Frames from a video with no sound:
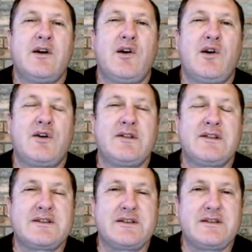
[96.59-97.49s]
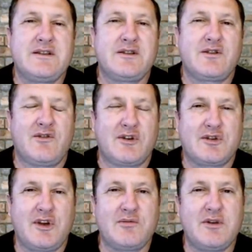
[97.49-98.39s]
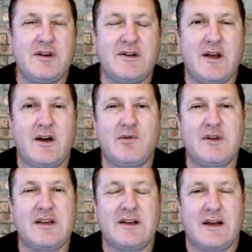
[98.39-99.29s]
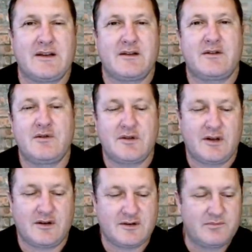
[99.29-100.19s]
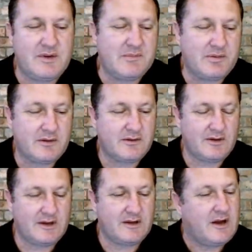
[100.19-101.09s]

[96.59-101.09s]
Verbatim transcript: on the 16th of October, and now we can gather 2,000 people together